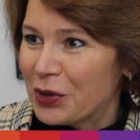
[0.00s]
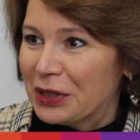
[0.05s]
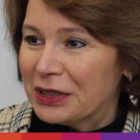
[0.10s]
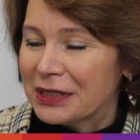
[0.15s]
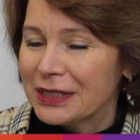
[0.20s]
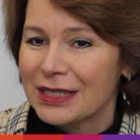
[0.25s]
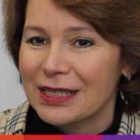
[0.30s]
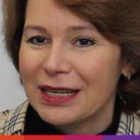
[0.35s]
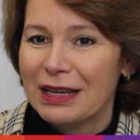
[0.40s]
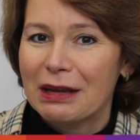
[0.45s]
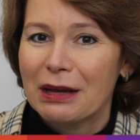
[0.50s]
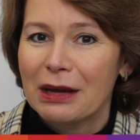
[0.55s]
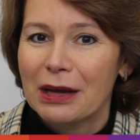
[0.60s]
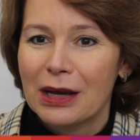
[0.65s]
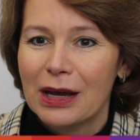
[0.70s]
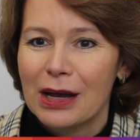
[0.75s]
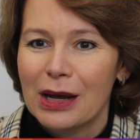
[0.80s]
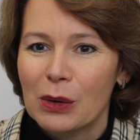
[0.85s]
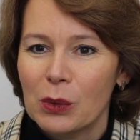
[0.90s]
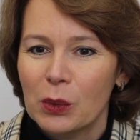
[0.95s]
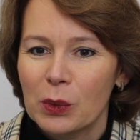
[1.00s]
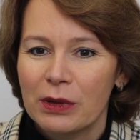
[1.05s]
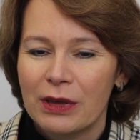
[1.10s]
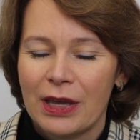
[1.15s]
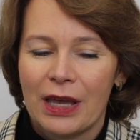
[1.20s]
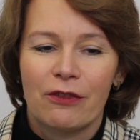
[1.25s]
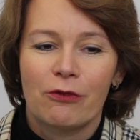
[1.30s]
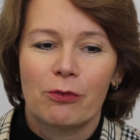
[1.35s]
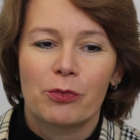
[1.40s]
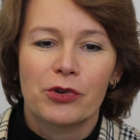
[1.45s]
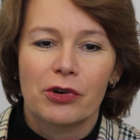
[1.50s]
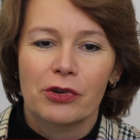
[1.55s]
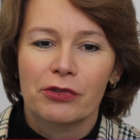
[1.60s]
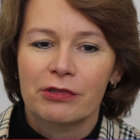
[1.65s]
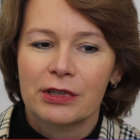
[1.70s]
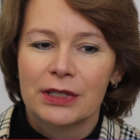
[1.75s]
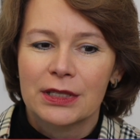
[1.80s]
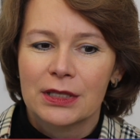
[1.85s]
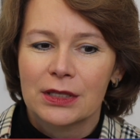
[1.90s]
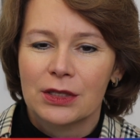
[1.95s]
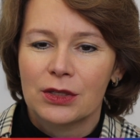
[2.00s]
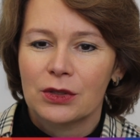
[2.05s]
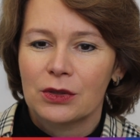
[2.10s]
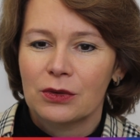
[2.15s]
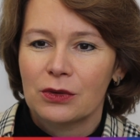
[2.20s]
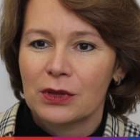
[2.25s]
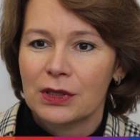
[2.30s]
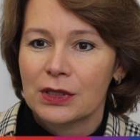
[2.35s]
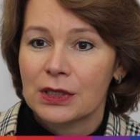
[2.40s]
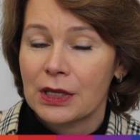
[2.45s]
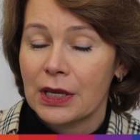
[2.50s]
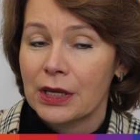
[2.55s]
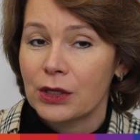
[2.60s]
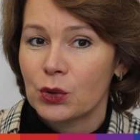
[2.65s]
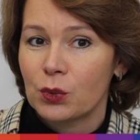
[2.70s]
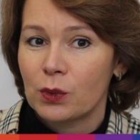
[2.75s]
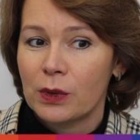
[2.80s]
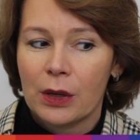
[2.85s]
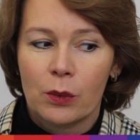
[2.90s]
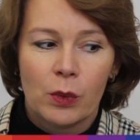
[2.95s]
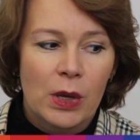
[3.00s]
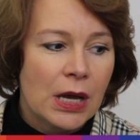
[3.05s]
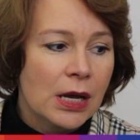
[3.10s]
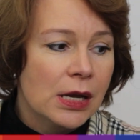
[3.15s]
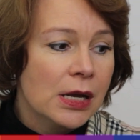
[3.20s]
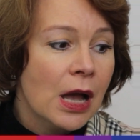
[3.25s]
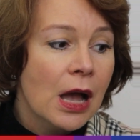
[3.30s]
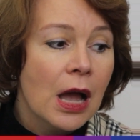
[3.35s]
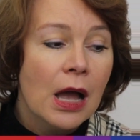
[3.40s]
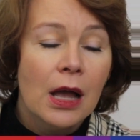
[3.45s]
and how we have progressed to the stage where we are,